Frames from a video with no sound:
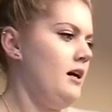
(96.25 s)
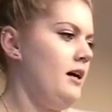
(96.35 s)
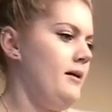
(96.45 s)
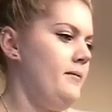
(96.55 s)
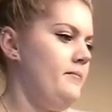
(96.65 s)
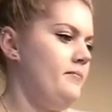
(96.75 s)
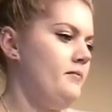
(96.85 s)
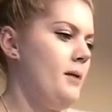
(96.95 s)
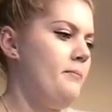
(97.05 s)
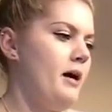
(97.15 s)
Um,
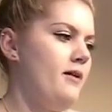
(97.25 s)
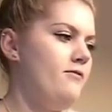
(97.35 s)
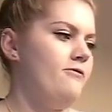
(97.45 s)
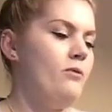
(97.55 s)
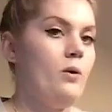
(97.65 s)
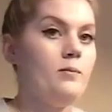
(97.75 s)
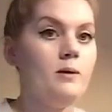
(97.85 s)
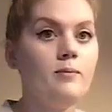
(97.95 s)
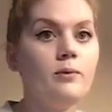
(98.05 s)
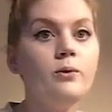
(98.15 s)
but for
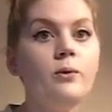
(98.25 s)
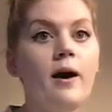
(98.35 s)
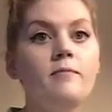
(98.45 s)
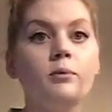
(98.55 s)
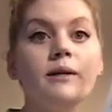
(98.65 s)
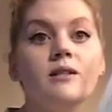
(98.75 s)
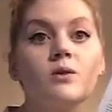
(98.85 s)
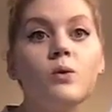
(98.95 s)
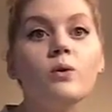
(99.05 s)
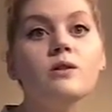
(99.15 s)
people who have
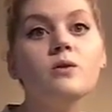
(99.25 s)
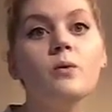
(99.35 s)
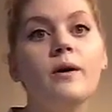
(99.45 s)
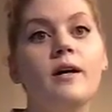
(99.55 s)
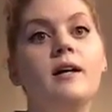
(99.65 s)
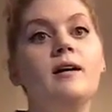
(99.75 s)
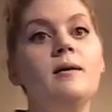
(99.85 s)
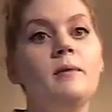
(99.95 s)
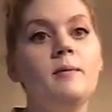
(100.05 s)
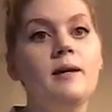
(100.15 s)
preschools or
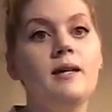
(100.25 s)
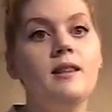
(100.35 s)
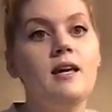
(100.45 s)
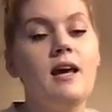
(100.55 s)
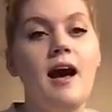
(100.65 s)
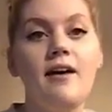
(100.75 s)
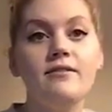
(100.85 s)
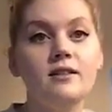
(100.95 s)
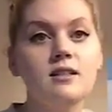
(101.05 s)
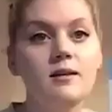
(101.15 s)
maybe they
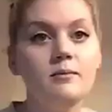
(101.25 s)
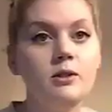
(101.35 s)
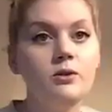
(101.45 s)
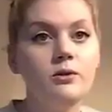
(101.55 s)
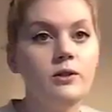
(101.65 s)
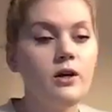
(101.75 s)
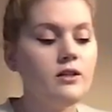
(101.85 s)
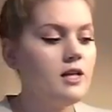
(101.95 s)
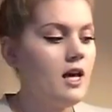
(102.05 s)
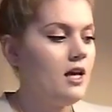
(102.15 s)
have the time to do it all
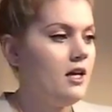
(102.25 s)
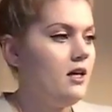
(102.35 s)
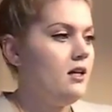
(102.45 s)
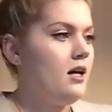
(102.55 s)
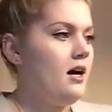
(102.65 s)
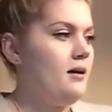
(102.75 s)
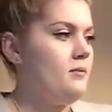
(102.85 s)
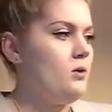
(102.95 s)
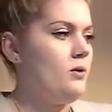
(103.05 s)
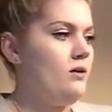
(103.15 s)
day,
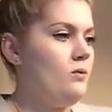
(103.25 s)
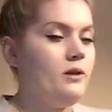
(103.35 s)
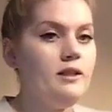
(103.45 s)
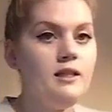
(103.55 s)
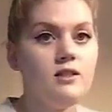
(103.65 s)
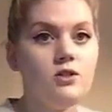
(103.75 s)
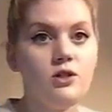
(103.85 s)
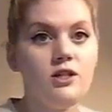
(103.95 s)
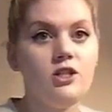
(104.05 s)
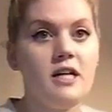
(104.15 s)
um, you can really
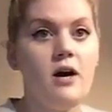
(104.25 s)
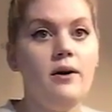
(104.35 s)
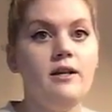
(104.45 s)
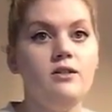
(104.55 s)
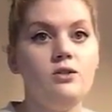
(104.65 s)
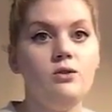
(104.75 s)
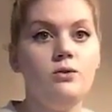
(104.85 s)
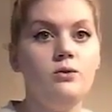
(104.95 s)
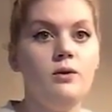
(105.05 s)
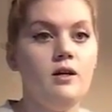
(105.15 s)
stretch it out and
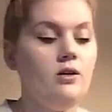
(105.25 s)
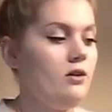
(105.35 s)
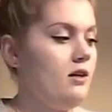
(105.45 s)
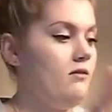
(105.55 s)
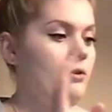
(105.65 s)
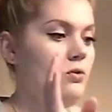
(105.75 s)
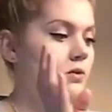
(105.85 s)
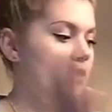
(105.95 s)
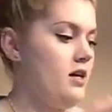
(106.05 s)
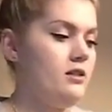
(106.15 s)
do, it'll give you
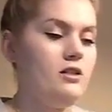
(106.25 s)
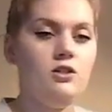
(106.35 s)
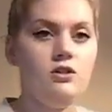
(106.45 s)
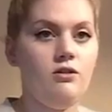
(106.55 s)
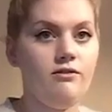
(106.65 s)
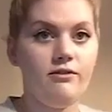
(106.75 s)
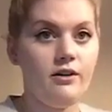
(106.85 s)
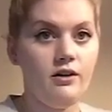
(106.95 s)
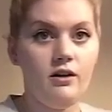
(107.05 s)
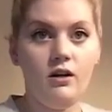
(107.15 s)
things to do
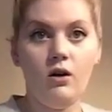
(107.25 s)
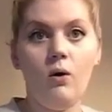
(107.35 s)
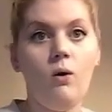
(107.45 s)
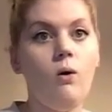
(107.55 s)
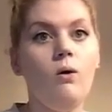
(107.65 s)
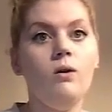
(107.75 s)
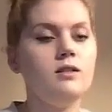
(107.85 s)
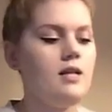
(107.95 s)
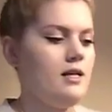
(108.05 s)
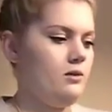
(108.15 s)
for a whole
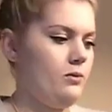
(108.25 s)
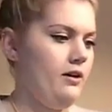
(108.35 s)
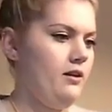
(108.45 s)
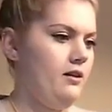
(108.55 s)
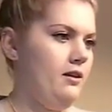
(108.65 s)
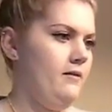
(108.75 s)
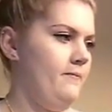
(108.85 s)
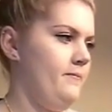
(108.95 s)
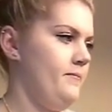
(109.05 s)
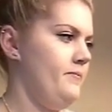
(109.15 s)
day's work.
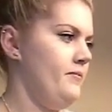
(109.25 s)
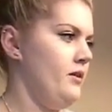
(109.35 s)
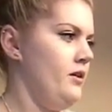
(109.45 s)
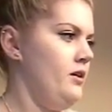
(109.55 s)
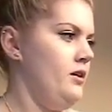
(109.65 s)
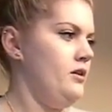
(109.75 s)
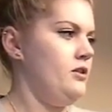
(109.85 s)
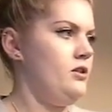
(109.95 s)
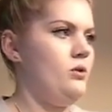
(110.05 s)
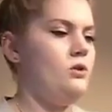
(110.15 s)

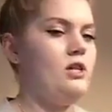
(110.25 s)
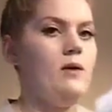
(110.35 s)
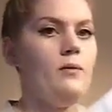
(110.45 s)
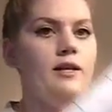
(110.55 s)
So day